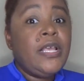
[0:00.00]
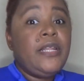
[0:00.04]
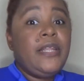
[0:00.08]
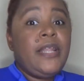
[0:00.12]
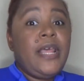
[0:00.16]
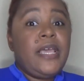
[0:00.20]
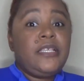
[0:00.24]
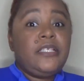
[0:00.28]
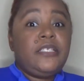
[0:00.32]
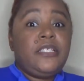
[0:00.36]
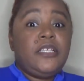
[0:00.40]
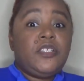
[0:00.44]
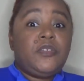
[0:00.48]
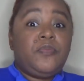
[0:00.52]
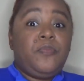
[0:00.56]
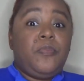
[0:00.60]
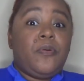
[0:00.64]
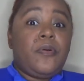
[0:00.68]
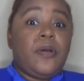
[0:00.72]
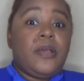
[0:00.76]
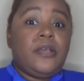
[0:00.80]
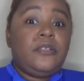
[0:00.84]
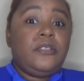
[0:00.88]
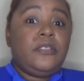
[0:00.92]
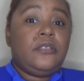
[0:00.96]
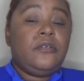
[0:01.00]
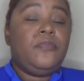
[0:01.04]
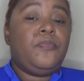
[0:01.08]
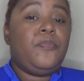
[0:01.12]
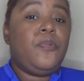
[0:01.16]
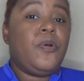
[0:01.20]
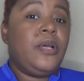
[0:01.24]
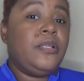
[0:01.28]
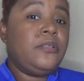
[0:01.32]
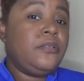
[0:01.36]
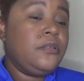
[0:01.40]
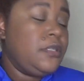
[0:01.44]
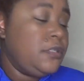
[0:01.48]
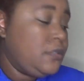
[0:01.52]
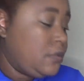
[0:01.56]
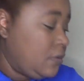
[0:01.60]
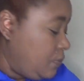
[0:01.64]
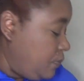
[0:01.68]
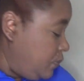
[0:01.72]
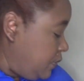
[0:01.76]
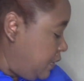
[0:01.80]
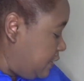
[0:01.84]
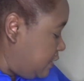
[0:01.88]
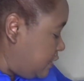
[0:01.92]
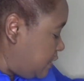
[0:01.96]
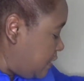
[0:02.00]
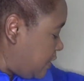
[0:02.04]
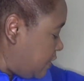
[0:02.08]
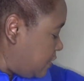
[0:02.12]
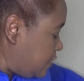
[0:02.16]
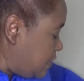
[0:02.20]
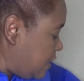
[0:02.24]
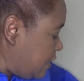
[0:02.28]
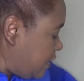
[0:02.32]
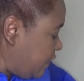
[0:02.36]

Next is bronzer. Bronzer is a retest.